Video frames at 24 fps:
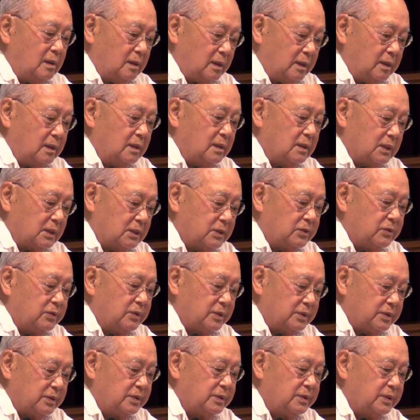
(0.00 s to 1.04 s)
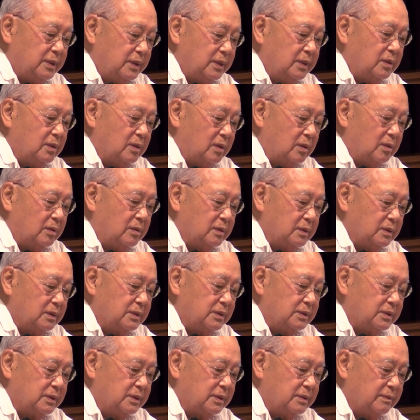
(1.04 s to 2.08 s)
electricity, all
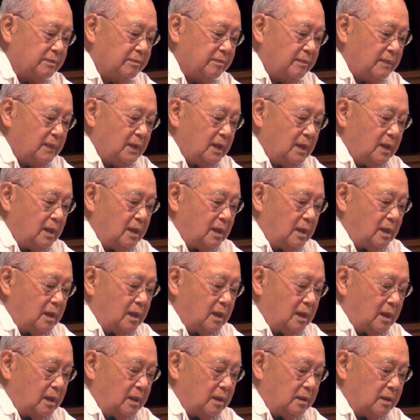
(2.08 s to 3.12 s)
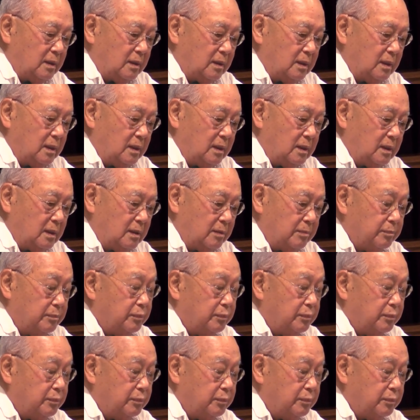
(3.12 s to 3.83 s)
this. And the